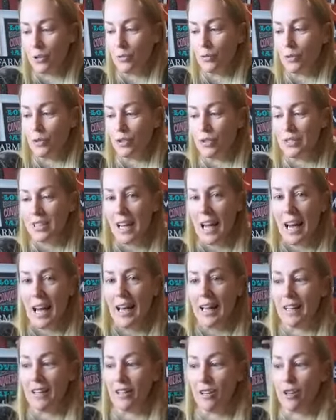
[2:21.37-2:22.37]
cute little
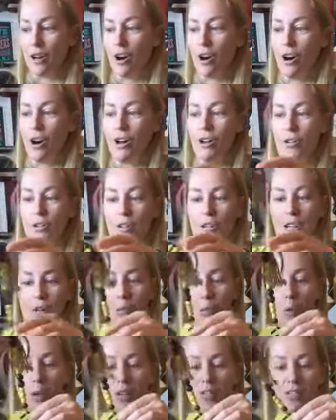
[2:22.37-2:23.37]
tag are all
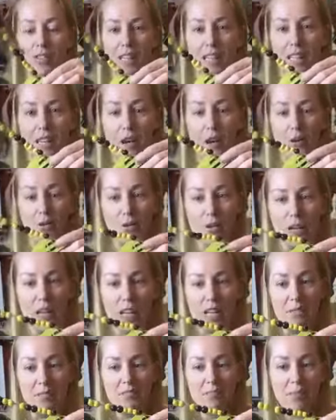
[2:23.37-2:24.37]
in one video,
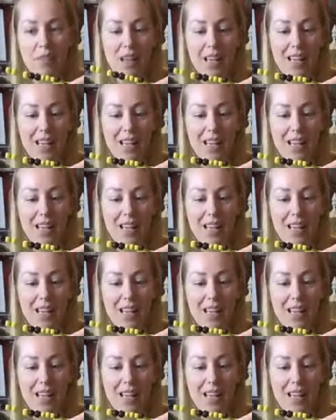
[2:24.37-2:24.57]
okay?